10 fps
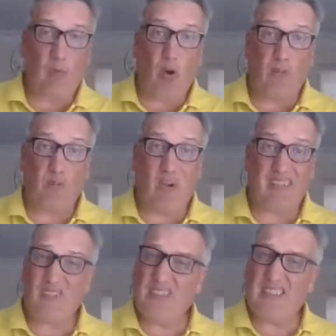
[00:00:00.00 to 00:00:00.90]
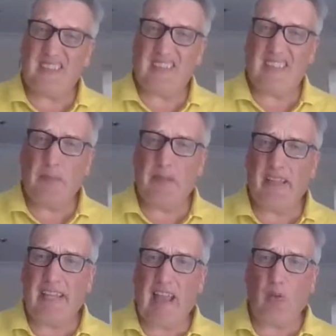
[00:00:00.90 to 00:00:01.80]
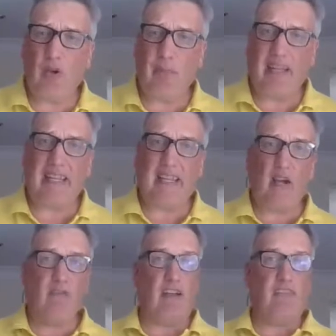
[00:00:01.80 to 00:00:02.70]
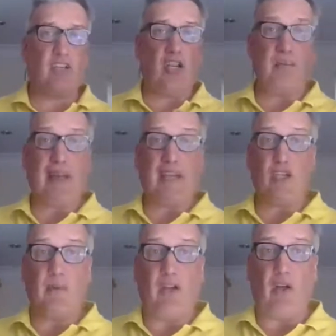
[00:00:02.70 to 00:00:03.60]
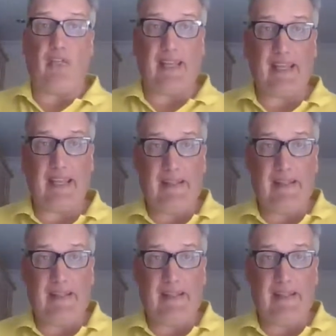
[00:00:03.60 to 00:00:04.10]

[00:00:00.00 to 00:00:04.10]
Because it's seen a bit of the alchemy of certainly management, I think.